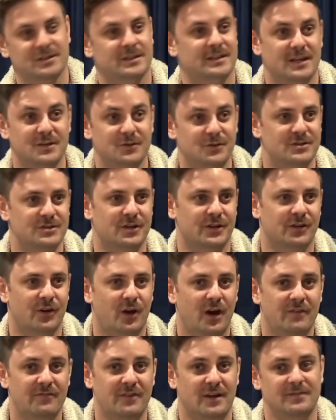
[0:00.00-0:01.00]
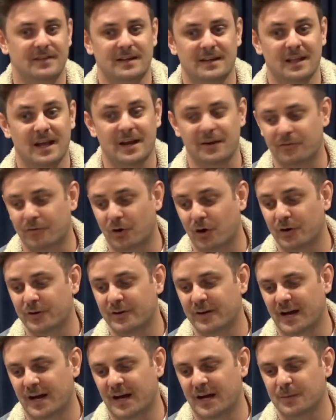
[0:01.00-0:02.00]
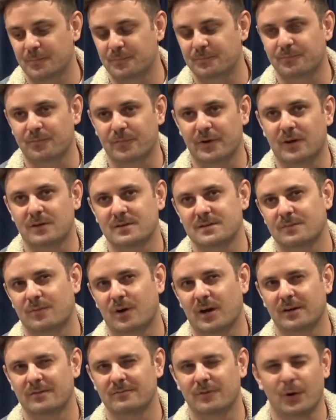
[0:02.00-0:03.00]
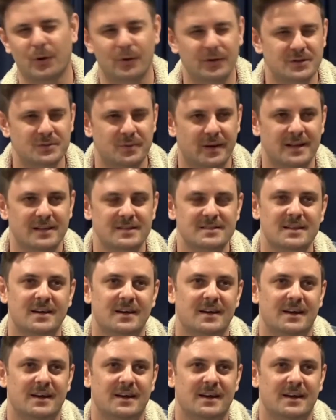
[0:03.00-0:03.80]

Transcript: took his own life. And then later on, when I was in my early 20s,